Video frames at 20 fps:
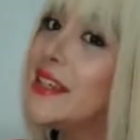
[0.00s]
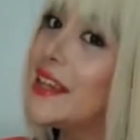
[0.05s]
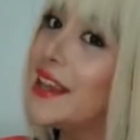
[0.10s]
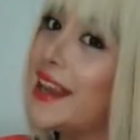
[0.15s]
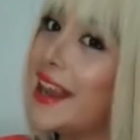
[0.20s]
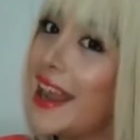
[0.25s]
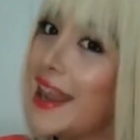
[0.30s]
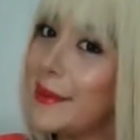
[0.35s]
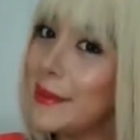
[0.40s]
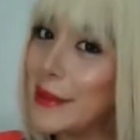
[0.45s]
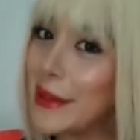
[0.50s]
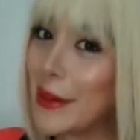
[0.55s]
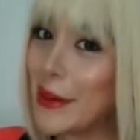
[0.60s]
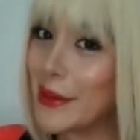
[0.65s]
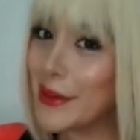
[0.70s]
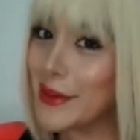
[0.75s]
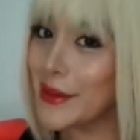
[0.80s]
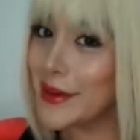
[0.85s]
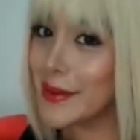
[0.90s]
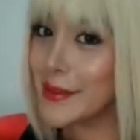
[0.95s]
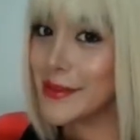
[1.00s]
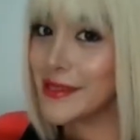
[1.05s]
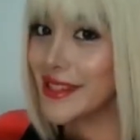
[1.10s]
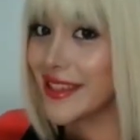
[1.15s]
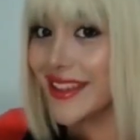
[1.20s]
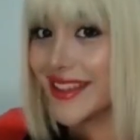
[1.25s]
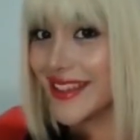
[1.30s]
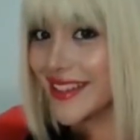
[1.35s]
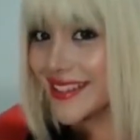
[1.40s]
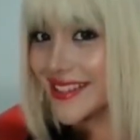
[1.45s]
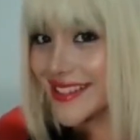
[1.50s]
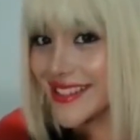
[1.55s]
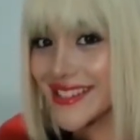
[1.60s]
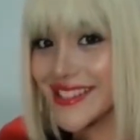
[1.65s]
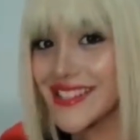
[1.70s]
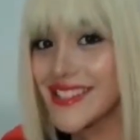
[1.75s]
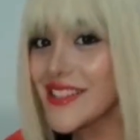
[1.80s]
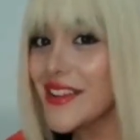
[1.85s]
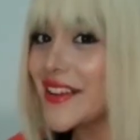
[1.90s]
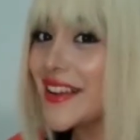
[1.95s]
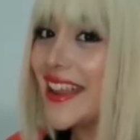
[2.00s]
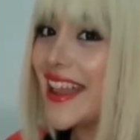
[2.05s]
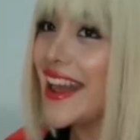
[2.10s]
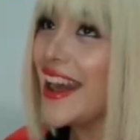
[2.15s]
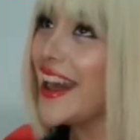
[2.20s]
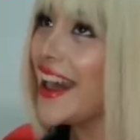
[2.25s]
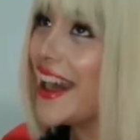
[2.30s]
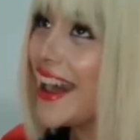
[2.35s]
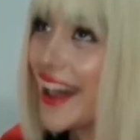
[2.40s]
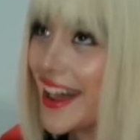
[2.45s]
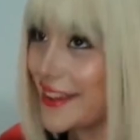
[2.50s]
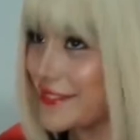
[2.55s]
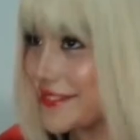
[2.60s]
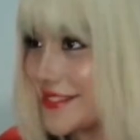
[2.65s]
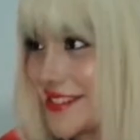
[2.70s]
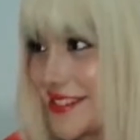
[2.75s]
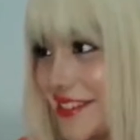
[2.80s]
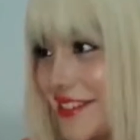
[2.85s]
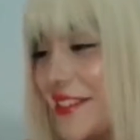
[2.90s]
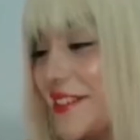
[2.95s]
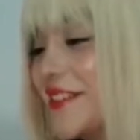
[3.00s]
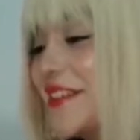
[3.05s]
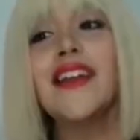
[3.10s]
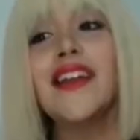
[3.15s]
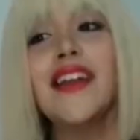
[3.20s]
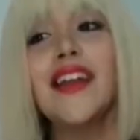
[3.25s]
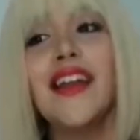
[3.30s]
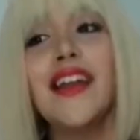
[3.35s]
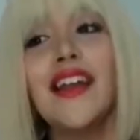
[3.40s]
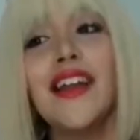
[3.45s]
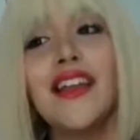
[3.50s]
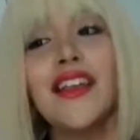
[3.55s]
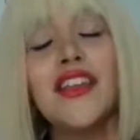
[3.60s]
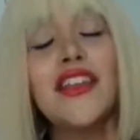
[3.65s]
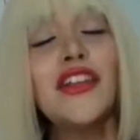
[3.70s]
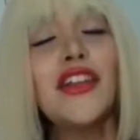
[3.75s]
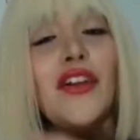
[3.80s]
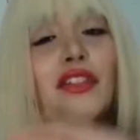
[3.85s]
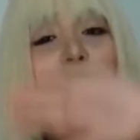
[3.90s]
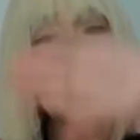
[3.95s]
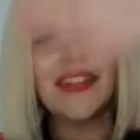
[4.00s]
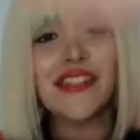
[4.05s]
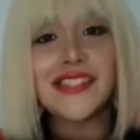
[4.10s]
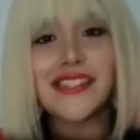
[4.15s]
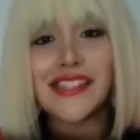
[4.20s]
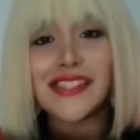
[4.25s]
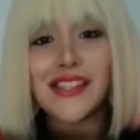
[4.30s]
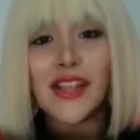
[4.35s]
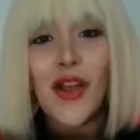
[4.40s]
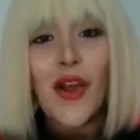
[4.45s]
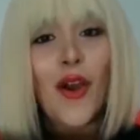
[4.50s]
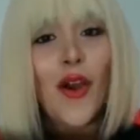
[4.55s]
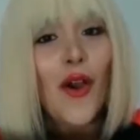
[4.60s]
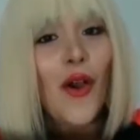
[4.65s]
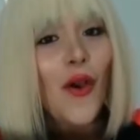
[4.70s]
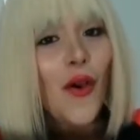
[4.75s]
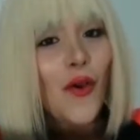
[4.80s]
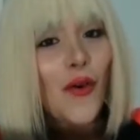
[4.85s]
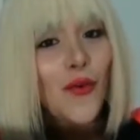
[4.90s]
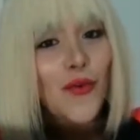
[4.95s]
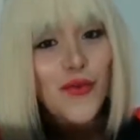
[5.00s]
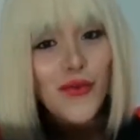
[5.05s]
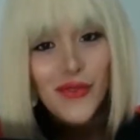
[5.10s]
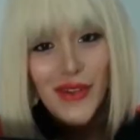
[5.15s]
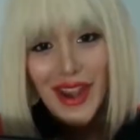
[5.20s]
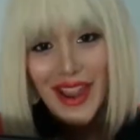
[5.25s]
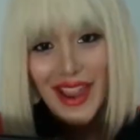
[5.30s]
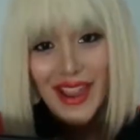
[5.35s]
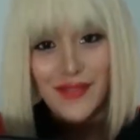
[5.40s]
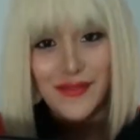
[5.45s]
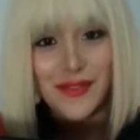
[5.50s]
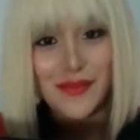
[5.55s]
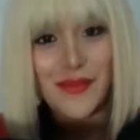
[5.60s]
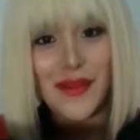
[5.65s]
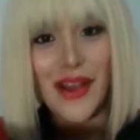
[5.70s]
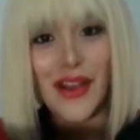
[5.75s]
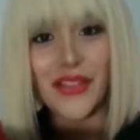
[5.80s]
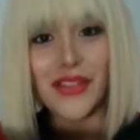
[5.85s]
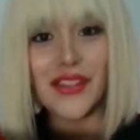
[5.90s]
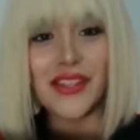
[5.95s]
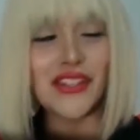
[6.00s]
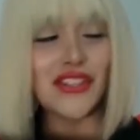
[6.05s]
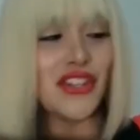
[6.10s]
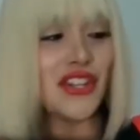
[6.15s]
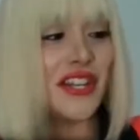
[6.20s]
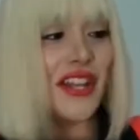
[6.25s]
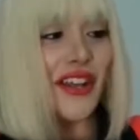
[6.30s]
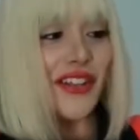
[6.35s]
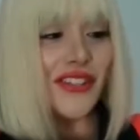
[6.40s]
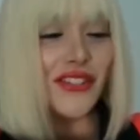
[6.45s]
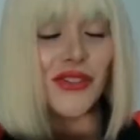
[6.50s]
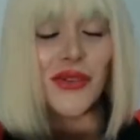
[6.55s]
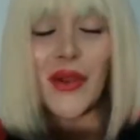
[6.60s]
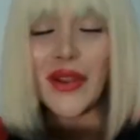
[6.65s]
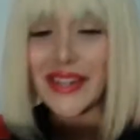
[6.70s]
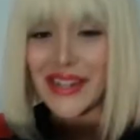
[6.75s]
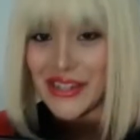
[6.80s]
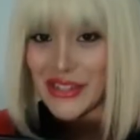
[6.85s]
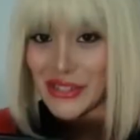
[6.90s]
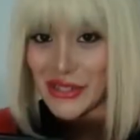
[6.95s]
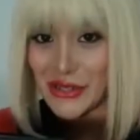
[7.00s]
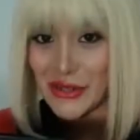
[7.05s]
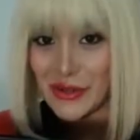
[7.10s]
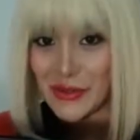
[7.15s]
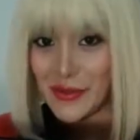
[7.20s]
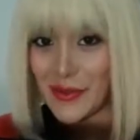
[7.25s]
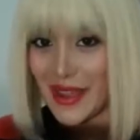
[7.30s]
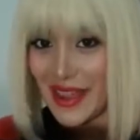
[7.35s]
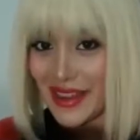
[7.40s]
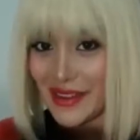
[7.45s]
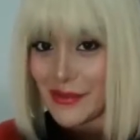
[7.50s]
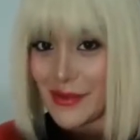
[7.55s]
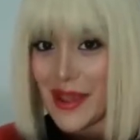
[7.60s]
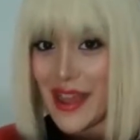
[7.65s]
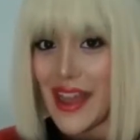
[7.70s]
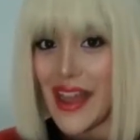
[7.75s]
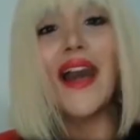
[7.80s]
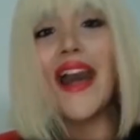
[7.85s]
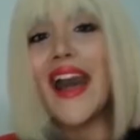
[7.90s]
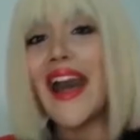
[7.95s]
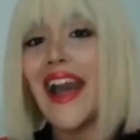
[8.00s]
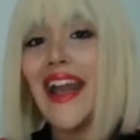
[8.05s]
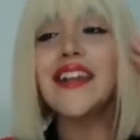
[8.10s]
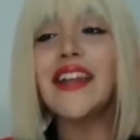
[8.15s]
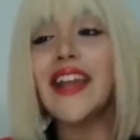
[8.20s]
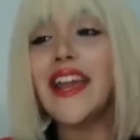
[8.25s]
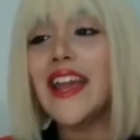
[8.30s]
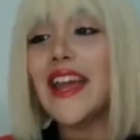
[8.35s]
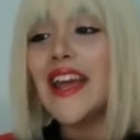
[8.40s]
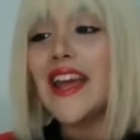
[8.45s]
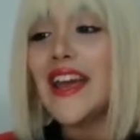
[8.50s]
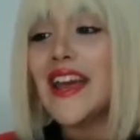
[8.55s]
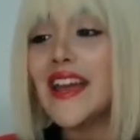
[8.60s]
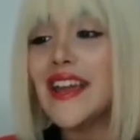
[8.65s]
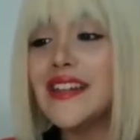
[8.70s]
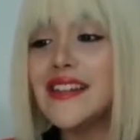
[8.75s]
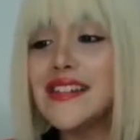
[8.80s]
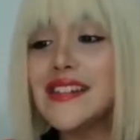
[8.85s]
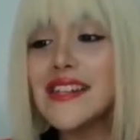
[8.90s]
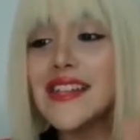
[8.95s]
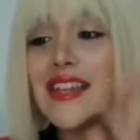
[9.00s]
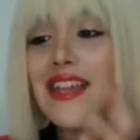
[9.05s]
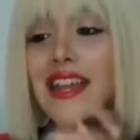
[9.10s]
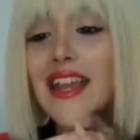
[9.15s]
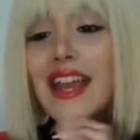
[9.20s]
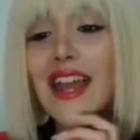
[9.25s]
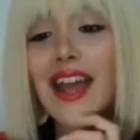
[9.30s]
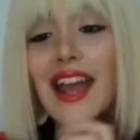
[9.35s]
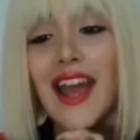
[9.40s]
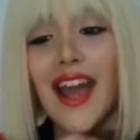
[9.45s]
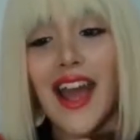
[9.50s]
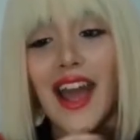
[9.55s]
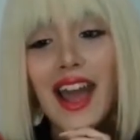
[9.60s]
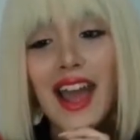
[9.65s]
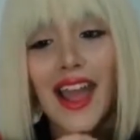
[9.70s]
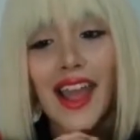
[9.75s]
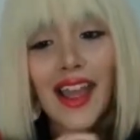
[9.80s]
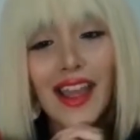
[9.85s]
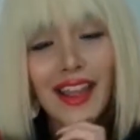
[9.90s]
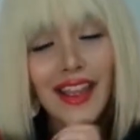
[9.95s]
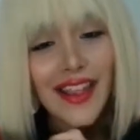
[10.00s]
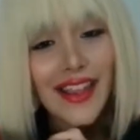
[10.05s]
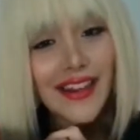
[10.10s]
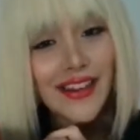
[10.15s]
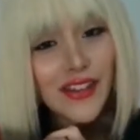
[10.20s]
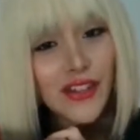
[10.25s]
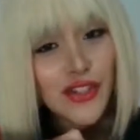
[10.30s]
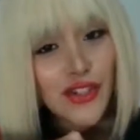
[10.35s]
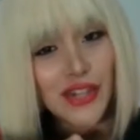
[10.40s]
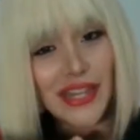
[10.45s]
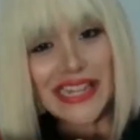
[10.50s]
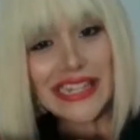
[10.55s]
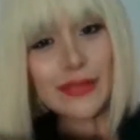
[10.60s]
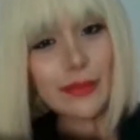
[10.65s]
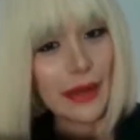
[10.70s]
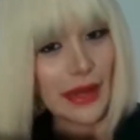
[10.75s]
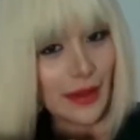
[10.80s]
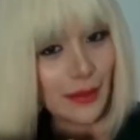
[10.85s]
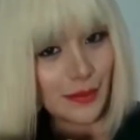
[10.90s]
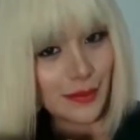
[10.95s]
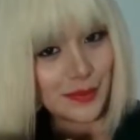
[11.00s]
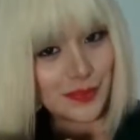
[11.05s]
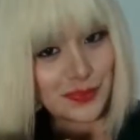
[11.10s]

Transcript: I'm Coco Obsessed, so I have to. You know, there's this whole rave about the Chanel 22 backpack, and it intrigued me.